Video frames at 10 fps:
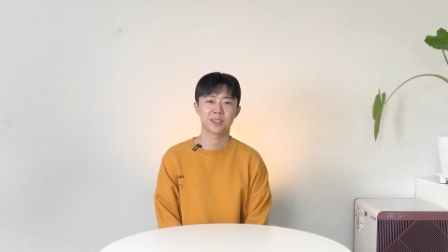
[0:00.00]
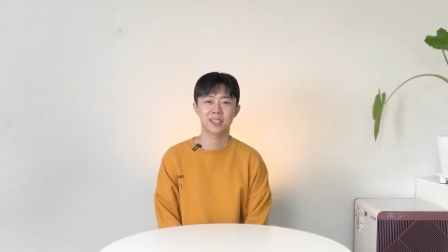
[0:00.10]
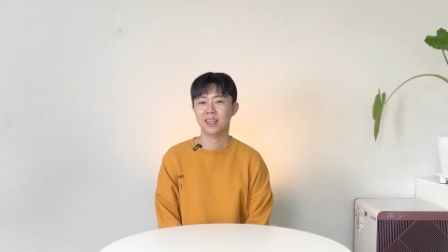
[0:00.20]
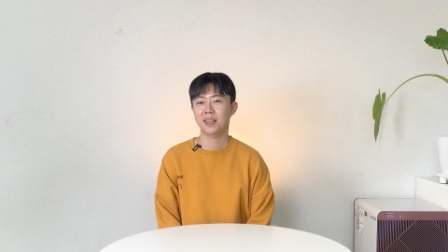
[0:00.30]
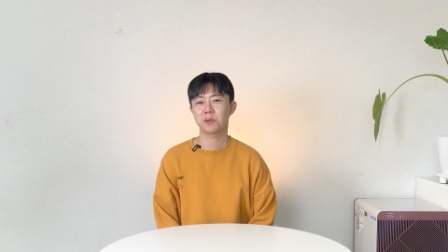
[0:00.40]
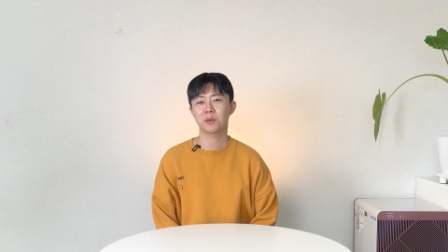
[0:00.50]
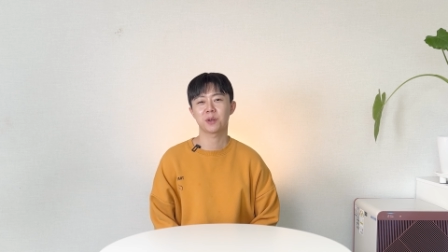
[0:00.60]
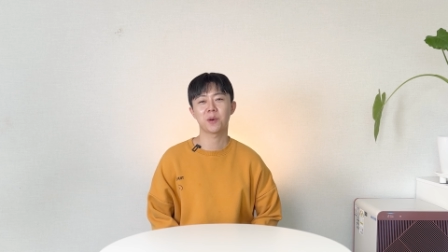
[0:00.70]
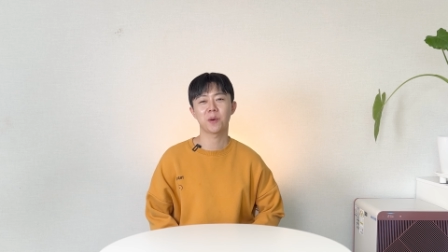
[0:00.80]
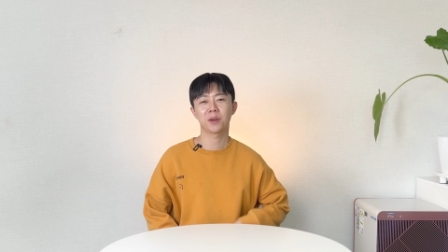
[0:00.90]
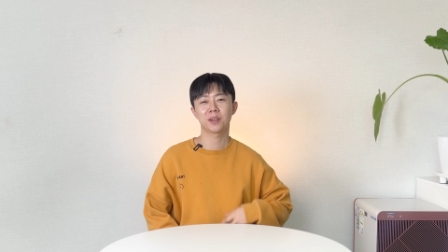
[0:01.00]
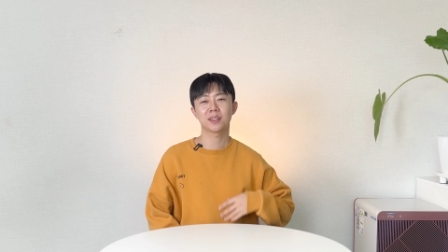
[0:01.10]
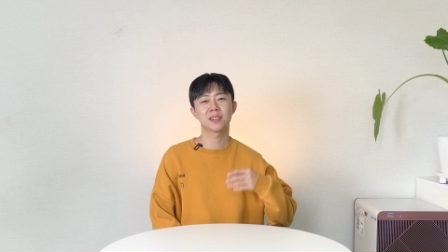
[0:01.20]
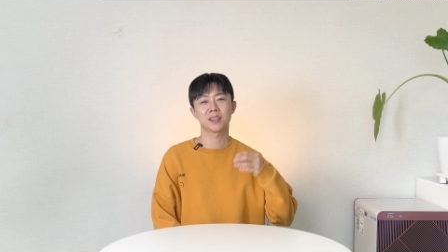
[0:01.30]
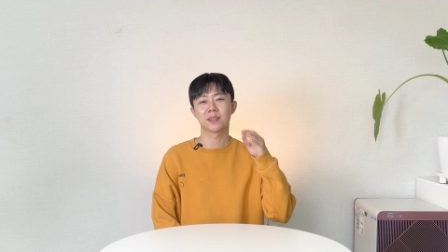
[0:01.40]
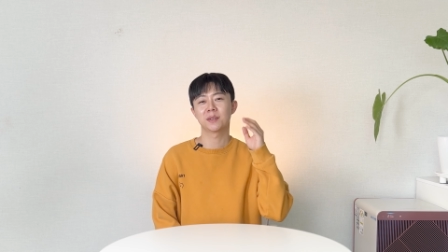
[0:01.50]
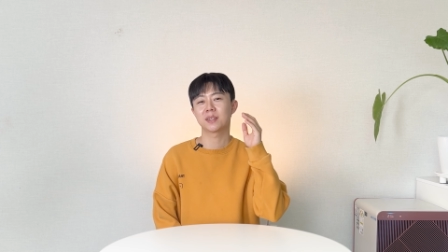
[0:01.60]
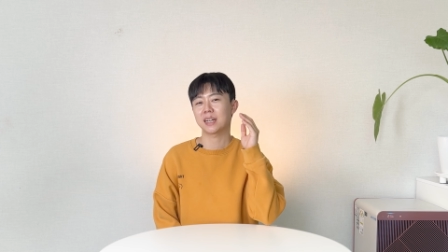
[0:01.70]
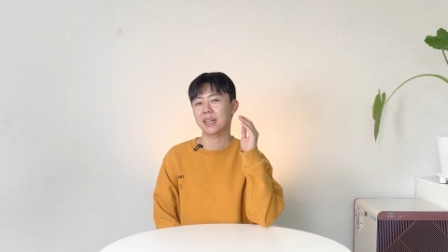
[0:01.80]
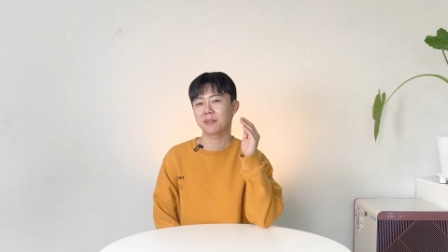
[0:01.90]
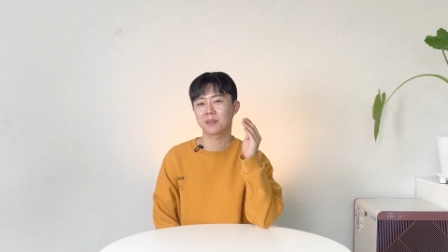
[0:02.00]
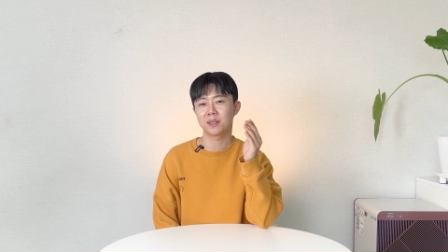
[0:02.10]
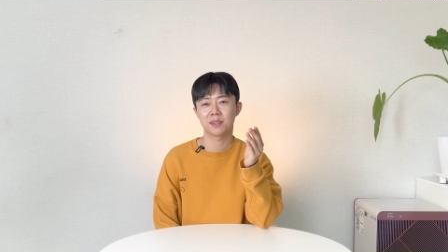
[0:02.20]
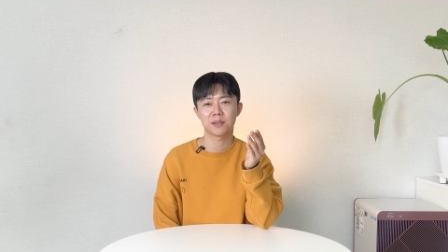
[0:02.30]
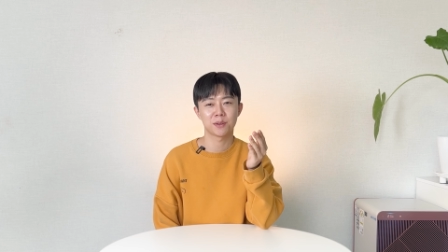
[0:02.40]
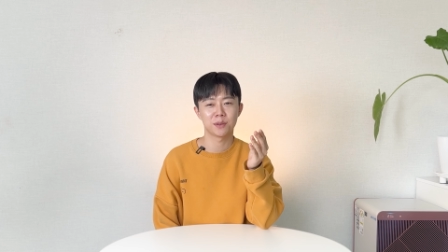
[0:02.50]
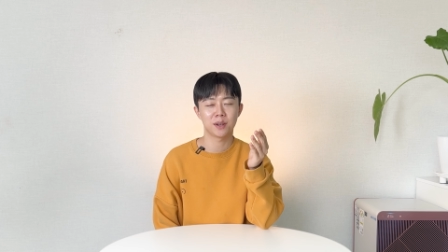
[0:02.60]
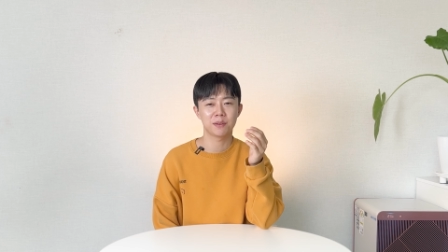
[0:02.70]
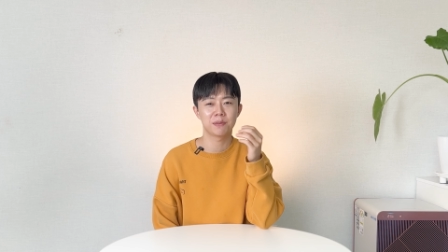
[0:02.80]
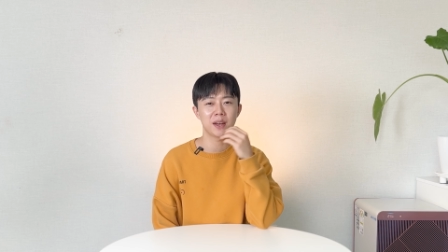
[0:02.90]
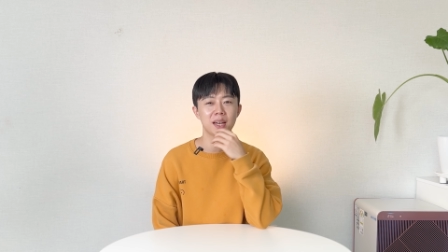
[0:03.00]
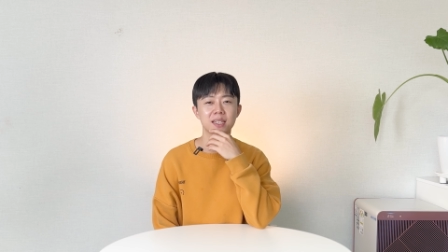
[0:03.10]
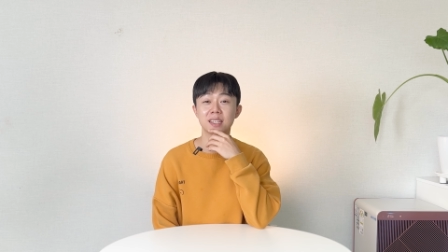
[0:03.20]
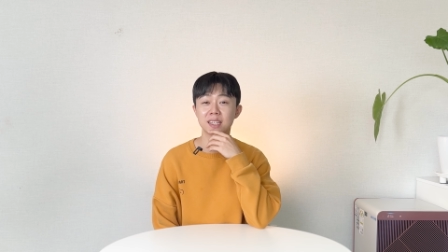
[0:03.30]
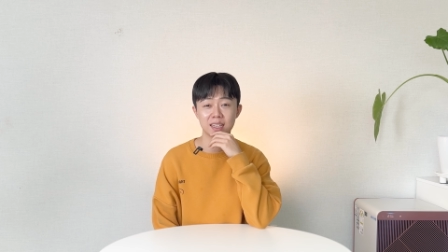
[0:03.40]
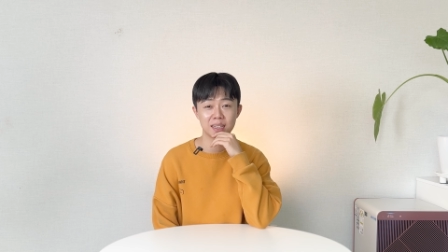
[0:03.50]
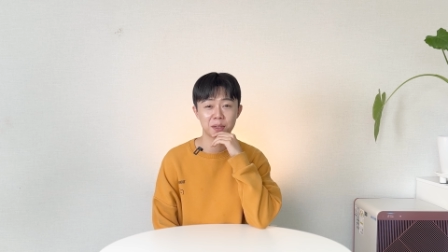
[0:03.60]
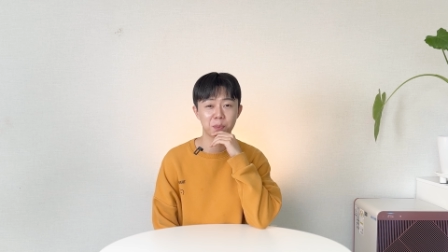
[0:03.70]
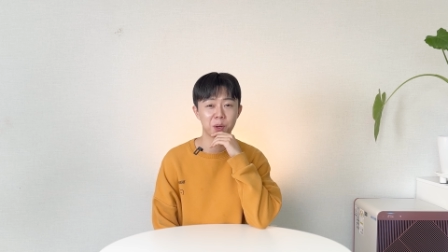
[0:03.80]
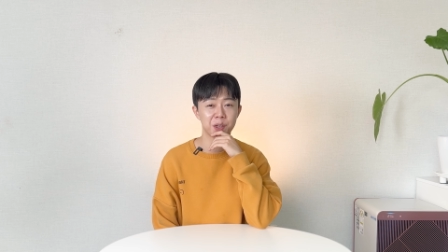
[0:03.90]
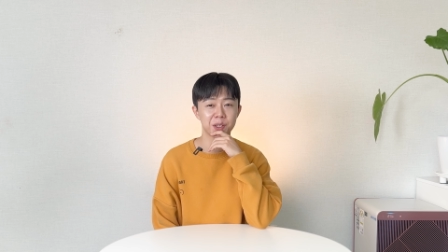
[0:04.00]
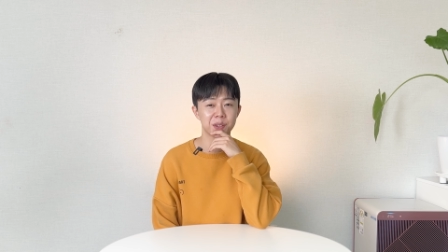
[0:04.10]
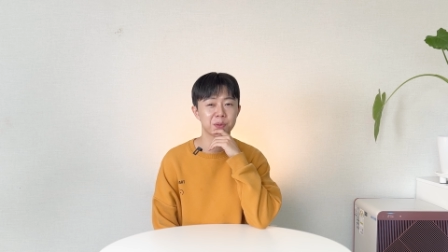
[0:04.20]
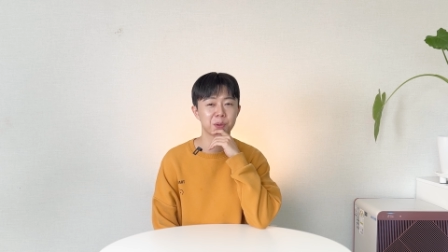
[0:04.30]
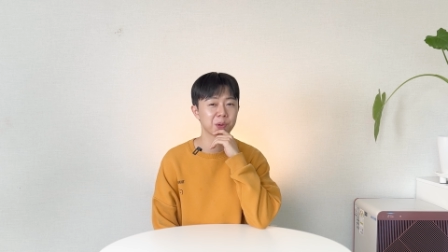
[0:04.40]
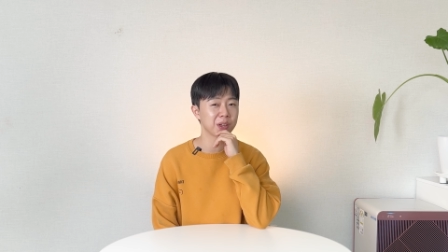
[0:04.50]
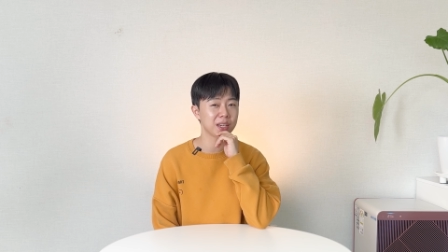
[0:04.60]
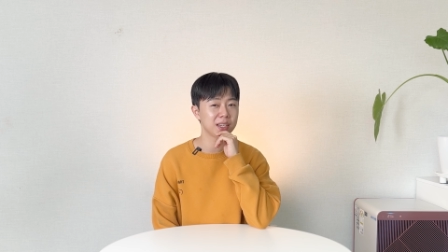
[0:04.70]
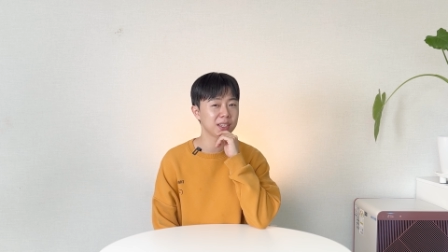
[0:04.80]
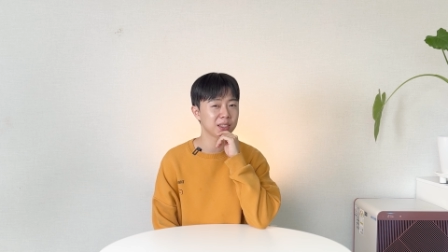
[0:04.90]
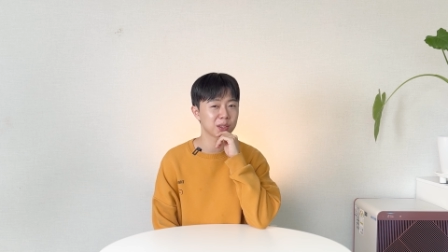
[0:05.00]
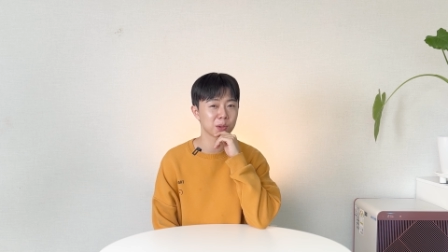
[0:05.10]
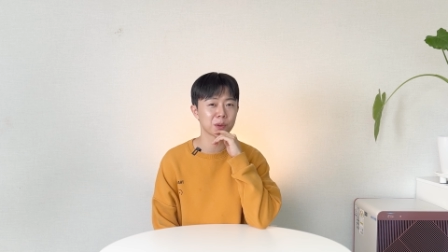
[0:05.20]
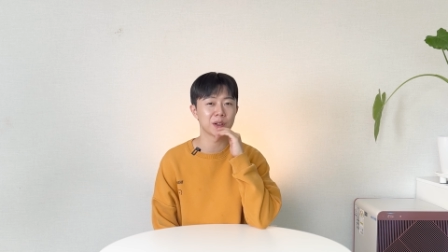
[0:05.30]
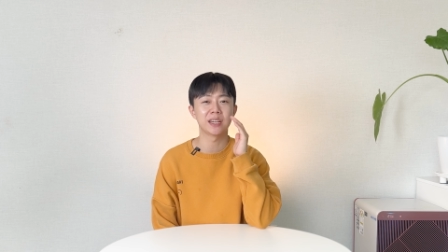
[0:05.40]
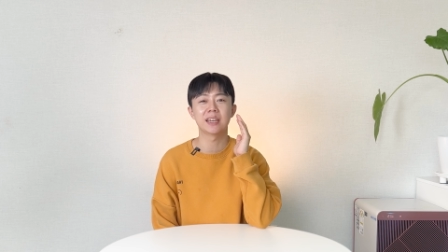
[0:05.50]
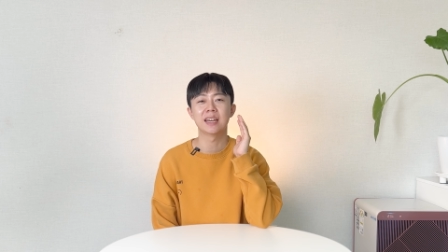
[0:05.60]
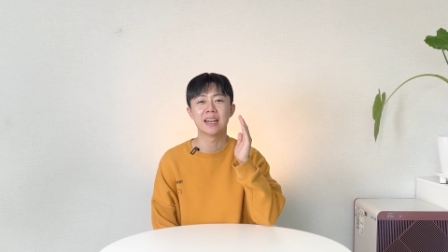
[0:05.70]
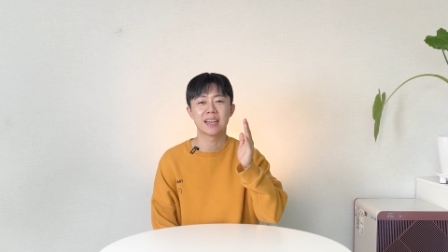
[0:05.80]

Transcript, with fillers: Today we're going to dive into a fascinating part of Korean history